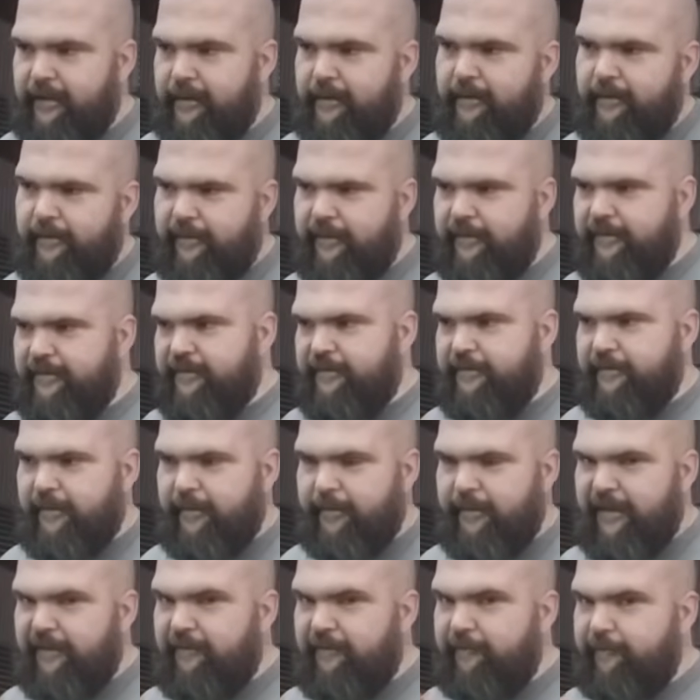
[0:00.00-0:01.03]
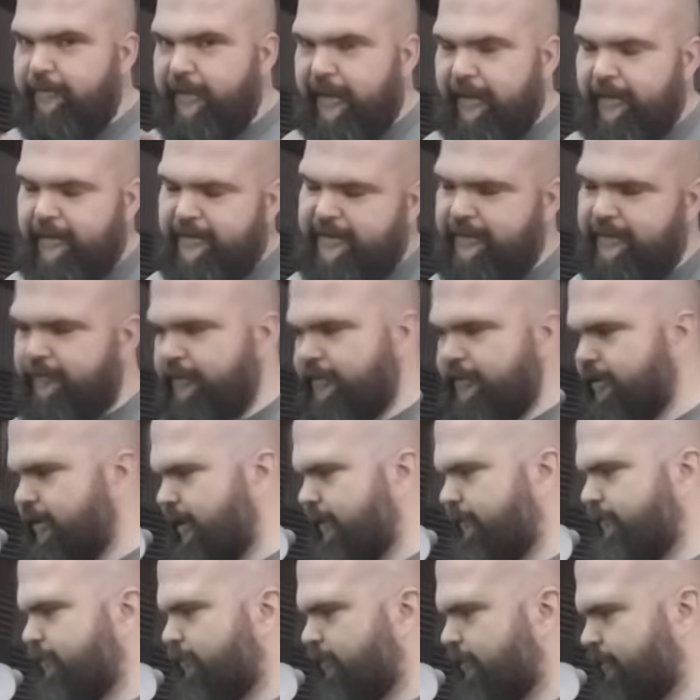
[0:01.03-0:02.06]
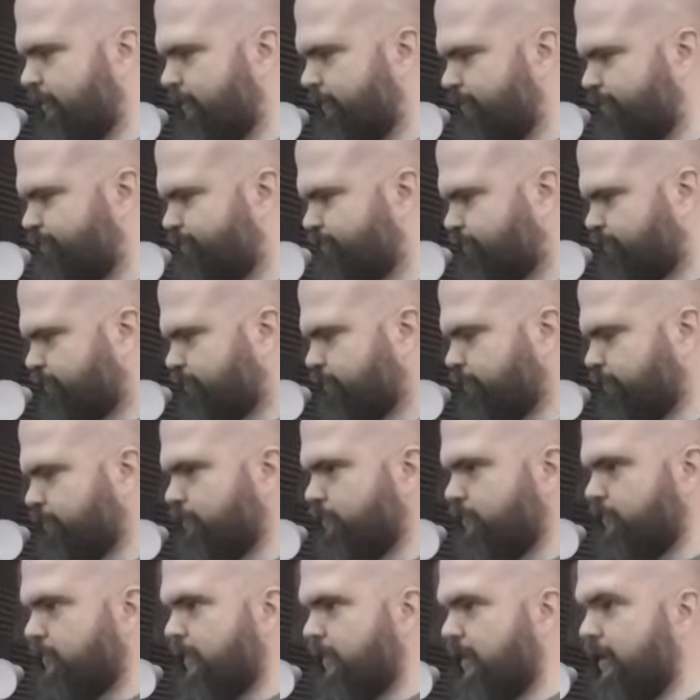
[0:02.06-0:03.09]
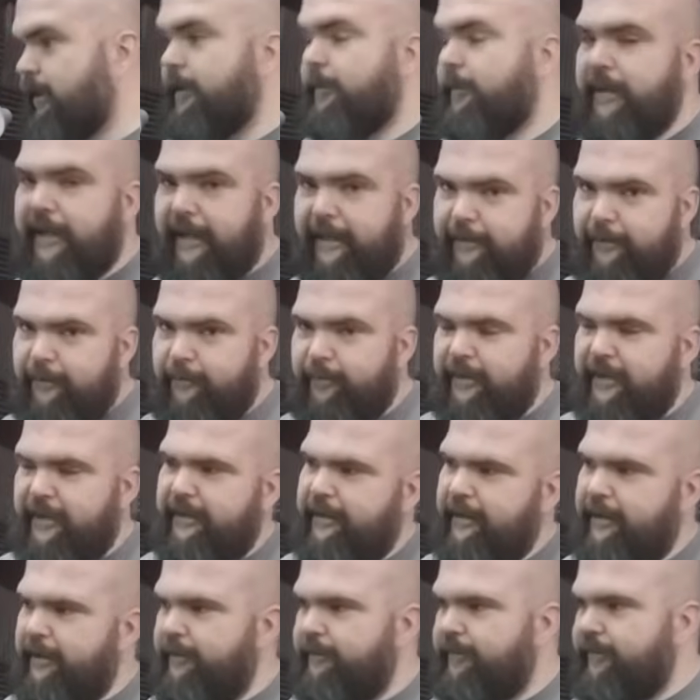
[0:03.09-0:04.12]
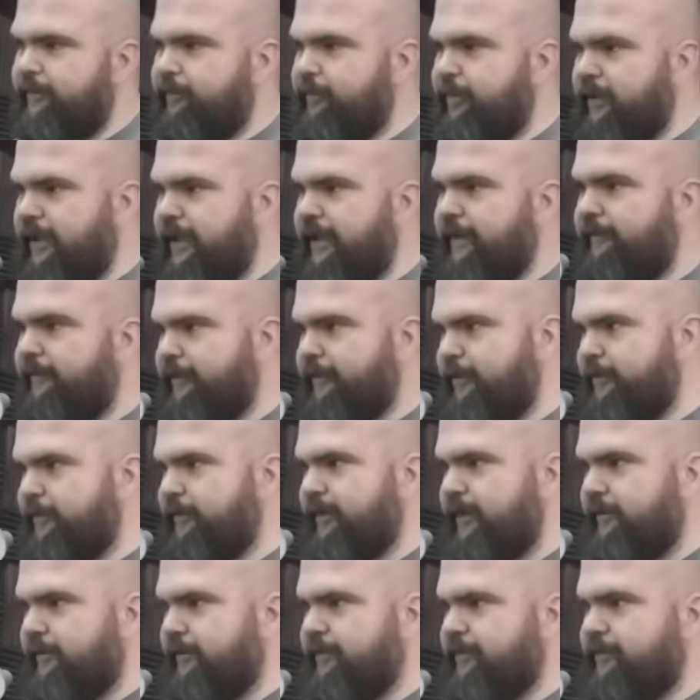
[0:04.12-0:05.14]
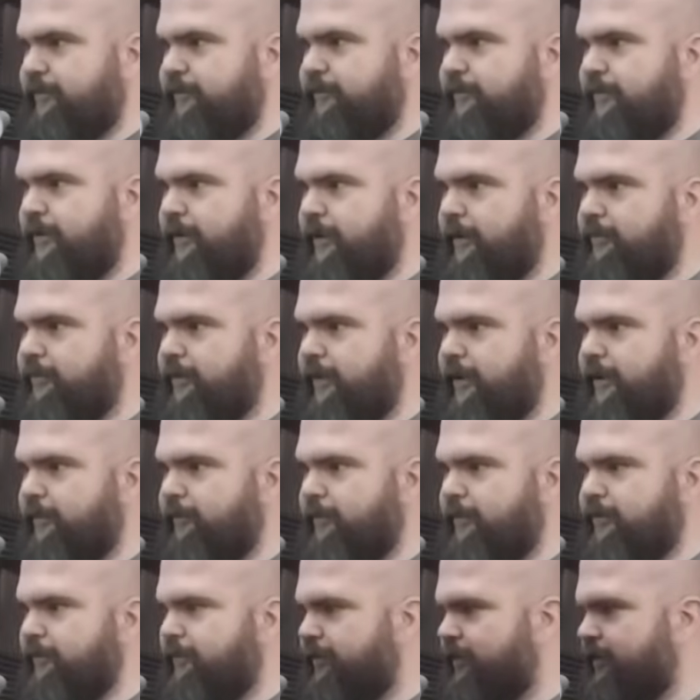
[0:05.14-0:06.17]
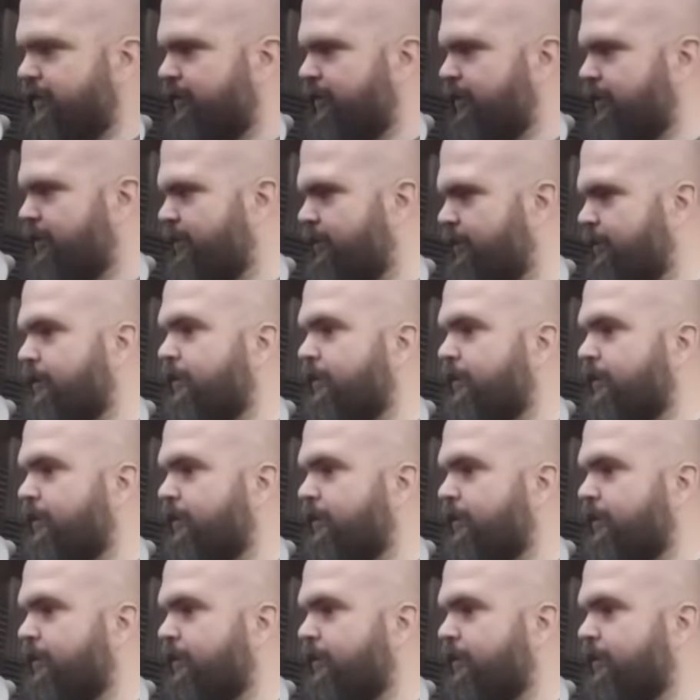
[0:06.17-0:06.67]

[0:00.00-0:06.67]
So there's a bit of balancing we're going to have to work on. But I do plan for you to be able to upgrade multiple summons.